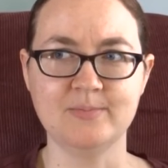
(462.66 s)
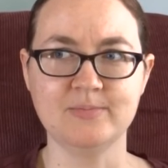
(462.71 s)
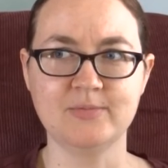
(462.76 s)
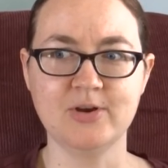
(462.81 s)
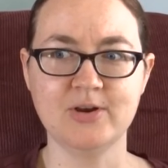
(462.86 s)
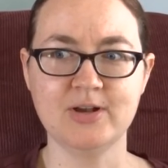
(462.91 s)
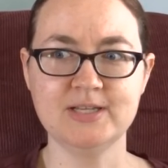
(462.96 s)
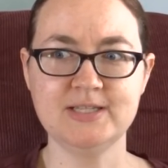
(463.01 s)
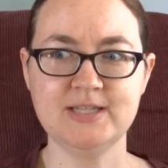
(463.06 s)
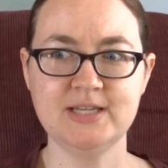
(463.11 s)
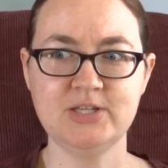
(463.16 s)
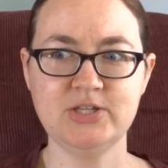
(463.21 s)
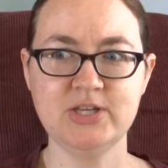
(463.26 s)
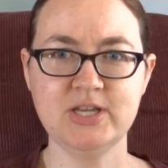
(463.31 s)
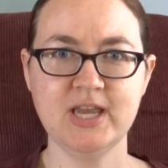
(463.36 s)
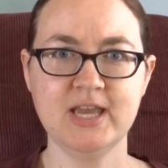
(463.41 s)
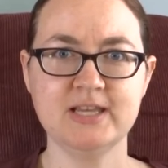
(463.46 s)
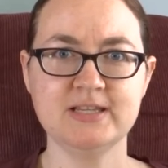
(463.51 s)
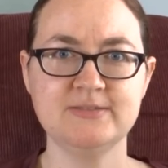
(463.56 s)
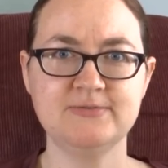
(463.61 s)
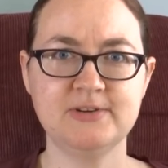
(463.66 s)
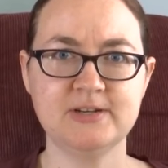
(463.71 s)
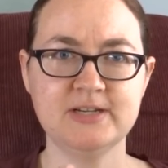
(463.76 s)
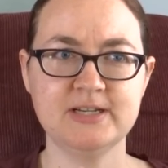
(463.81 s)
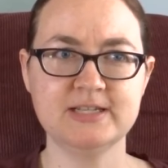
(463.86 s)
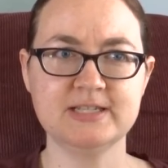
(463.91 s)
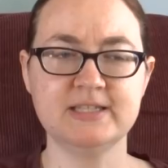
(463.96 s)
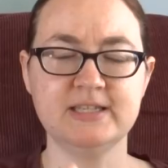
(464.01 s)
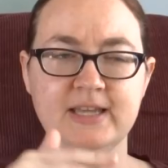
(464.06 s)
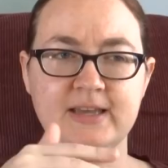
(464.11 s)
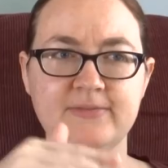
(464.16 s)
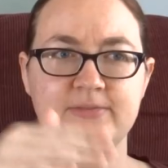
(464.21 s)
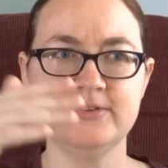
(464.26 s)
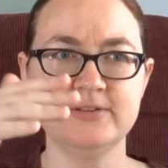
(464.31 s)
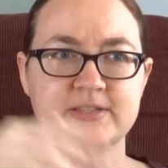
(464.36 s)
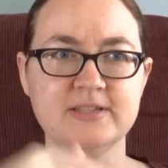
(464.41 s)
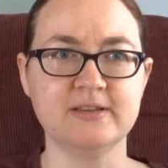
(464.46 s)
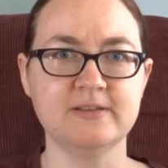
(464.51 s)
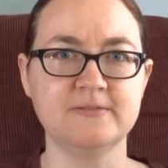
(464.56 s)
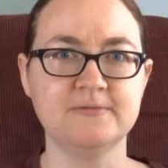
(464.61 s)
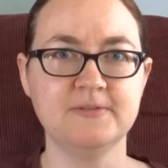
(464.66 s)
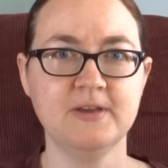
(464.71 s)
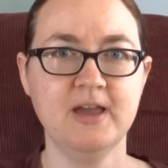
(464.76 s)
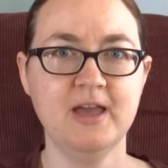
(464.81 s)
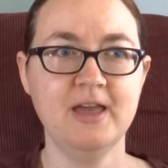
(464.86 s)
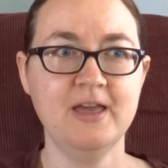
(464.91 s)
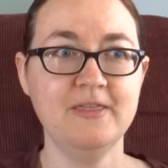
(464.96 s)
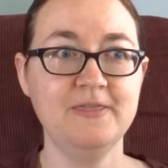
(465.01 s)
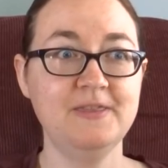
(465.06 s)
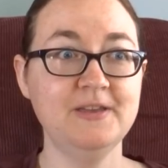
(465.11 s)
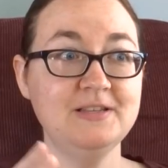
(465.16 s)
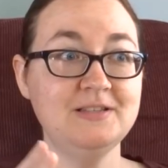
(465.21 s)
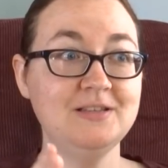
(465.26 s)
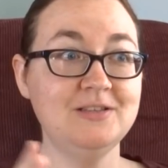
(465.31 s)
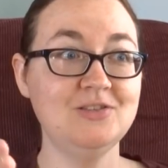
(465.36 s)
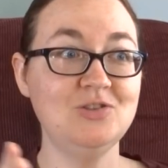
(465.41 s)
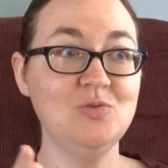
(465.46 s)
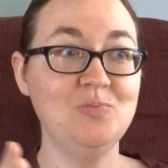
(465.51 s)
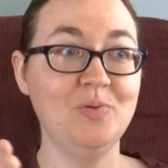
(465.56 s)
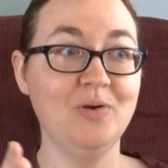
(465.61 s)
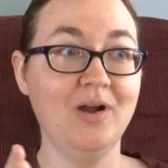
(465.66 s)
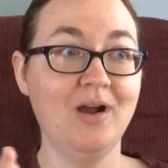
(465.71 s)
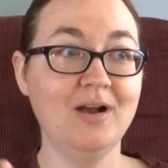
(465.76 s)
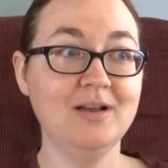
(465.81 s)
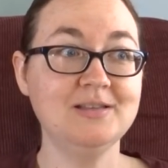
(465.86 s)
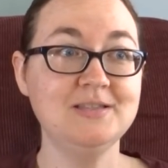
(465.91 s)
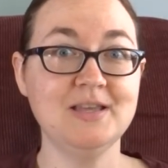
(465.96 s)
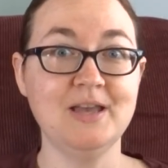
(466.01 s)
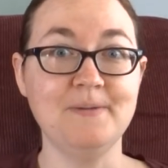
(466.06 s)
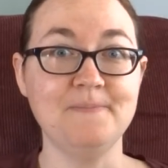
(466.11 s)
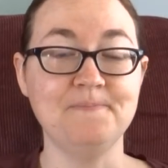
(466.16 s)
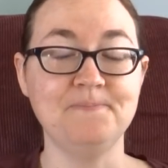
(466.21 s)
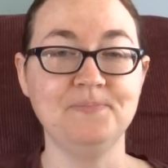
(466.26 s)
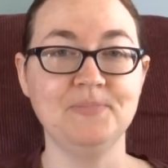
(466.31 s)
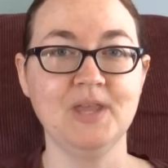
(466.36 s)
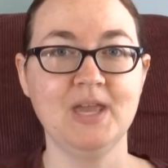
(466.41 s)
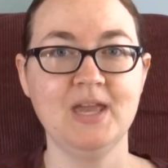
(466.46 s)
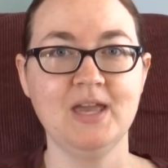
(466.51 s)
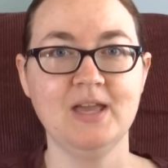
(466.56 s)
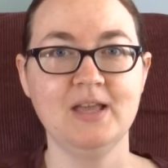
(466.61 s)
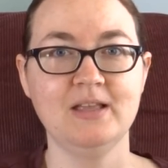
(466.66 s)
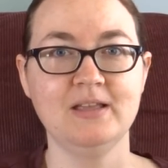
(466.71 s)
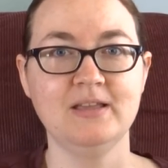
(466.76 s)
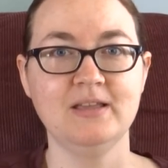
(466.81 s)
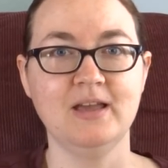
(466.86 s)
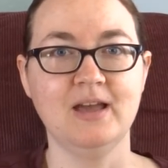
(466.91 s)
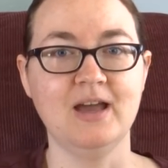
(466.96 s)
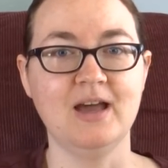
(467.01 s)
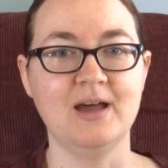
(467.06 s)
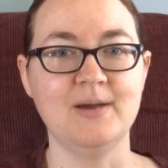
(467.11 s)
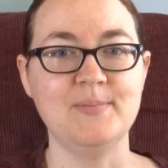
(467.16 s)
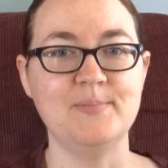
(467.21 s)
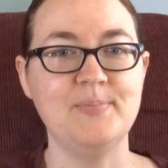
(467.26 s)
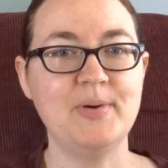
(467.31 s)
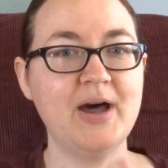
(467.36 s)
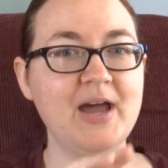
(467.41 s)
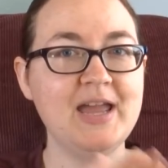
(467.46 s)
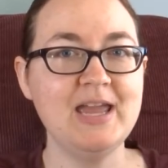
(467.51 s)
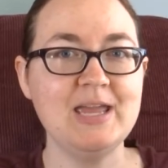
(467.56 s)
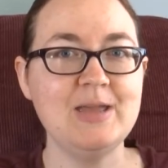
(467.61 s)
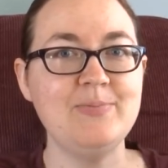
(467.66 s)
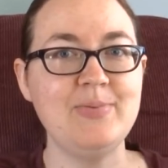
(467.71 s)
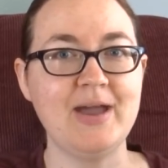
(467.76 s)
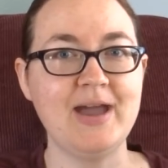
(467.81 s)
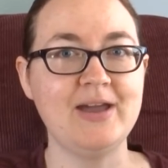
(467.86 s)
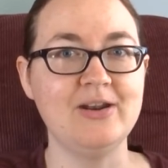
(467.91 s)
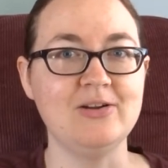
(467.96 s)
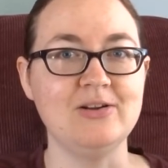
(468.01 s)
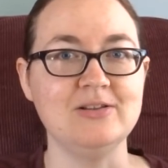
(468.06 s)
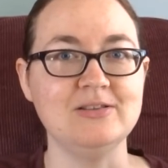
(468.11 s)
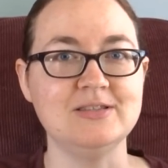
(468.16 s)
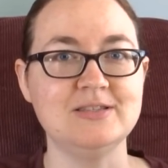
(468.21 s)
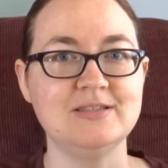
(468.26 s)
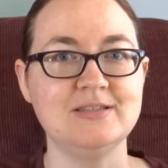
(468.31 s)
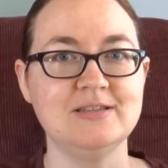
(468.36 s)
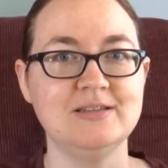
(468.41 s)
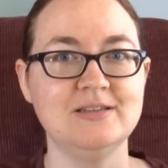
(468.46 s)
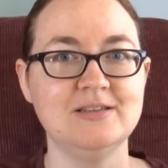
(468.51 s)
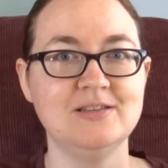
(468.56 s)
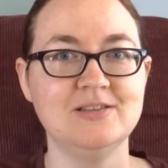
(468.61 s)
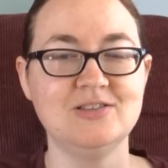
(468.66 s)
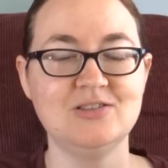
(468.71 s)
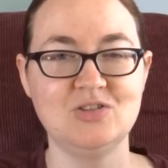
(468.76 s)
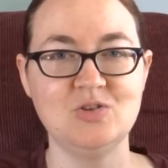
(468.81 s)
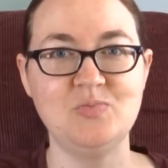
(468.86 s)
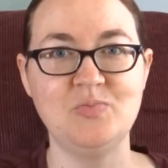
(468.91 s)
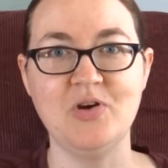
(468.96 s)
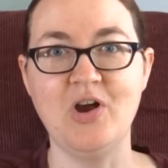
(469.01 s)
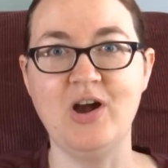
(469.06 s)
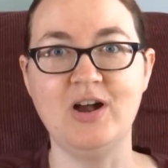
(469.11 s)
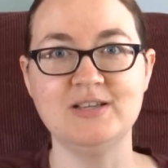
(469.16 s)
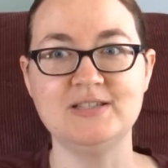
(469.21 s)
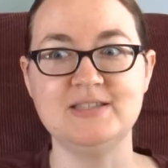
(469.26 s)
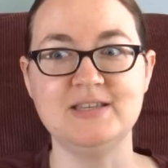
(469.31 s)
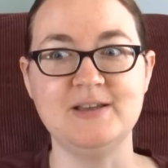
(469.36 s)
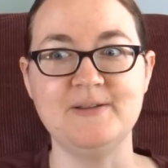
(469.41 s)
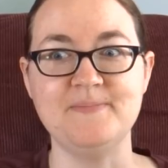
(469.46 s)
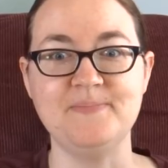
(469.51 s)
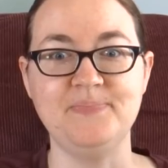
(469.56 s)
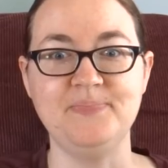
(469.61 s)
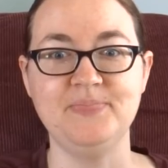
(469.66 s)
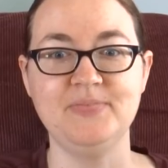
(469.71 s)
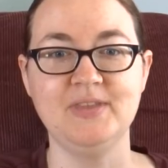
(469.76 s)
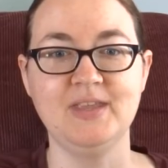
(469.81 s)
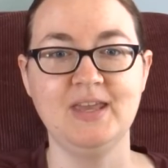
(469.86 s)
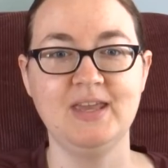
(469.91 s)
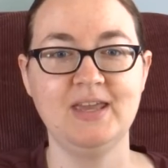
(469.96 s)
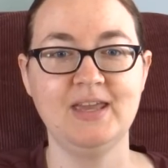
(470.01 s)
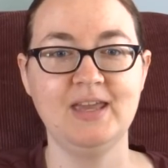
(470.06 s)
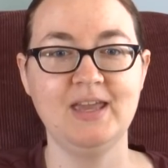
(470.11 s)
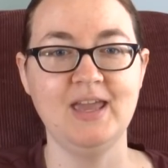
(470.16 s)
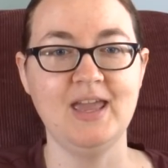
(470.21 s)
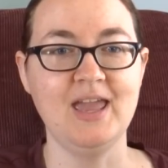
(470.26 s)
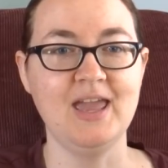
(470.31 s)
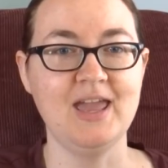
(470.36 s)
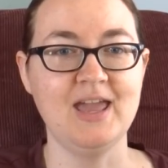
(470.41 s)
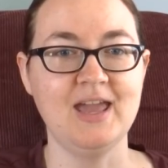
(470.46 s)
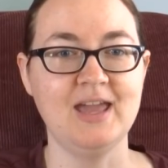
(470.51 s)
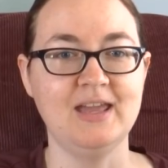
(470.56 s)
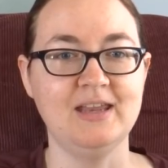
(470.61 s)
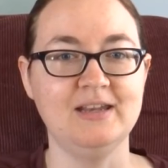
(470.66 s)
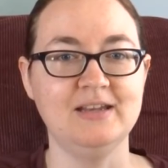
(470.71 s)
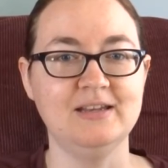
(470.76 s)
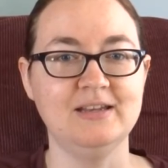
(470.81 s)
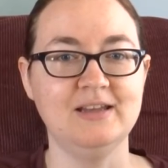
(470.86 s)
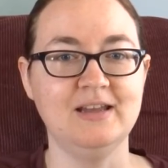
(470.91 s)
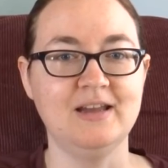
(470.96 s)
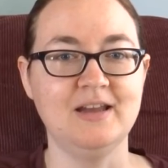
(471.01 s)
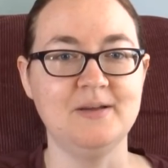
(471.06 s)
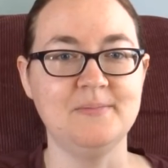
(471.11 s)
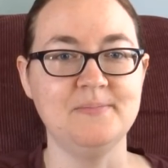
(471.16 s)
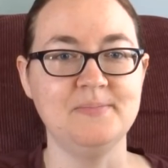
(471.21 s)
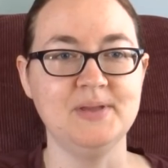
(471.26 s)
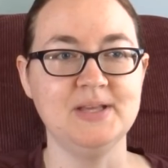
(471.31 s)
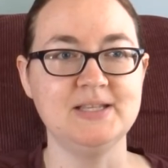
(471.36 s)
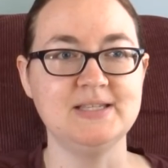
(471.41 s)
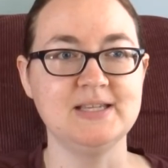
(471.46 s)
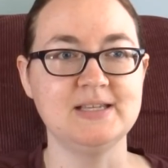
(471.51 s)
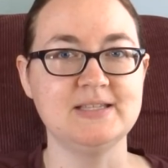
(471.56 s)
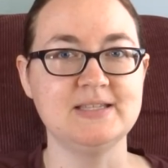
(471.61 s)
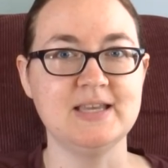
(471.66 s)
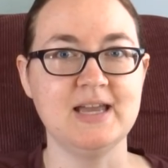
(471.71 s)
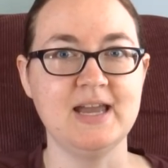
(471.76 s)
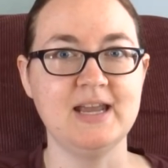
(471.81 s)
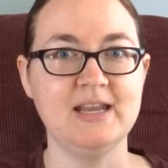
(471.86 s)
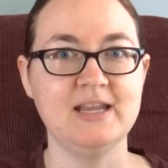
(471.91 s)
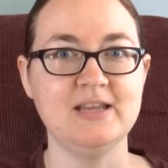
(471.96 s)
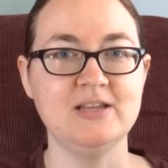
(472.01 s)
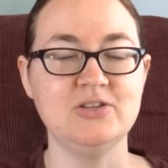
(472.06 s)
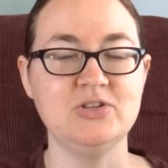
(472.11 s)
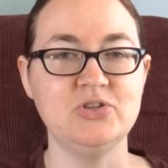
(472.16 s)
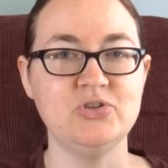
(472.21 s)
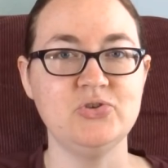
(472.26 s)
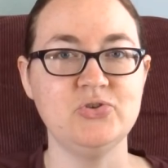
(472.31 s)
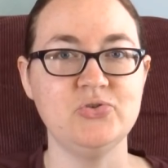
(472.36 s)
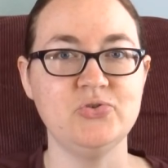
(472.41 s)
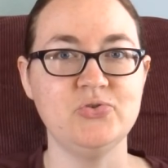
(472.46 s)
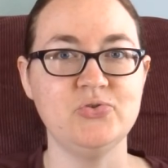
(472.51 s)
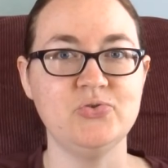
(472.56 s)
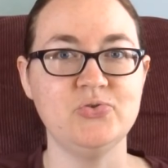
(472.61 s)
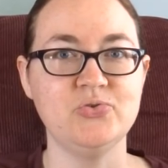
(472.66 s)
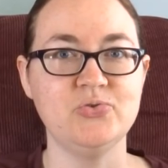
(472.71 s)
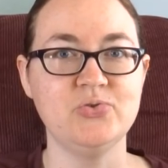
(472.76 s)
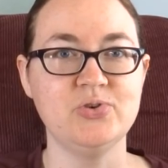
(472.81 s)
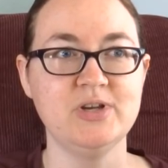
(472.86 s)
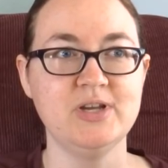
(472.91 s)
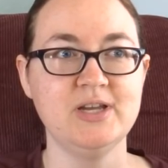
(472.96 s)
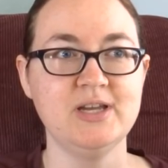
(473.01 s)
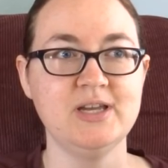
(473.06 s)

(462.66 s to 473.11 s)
cross-stitching has various levels of, this is super awesome. Buying patterns, super awesome. And it's exciting to